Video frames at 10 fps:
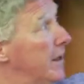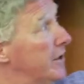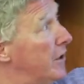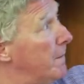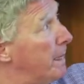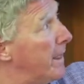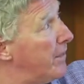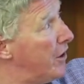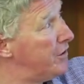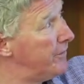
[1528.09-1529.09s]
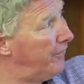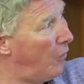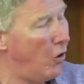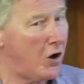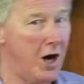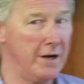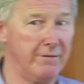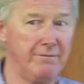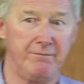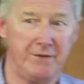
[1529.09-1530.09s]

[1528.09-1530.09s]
So those are four kind of